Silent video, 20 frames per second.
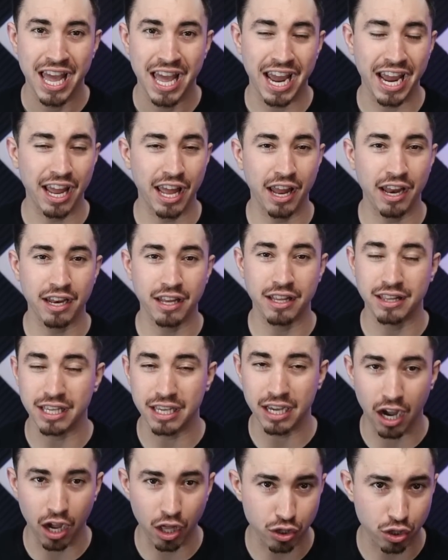And
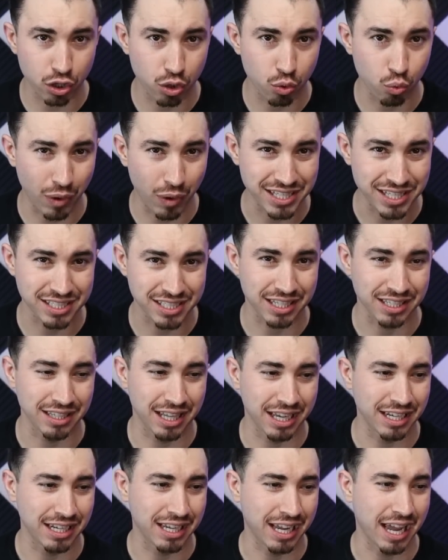the other wrestling
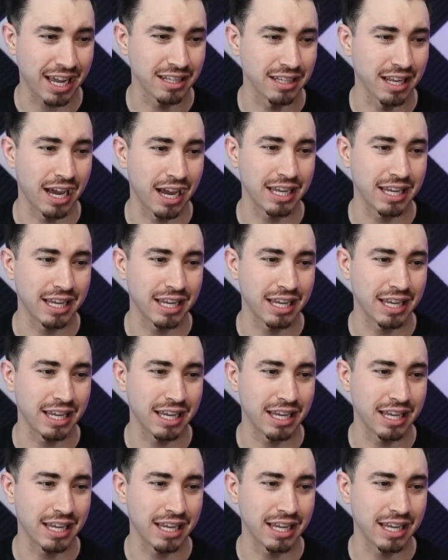lightning headline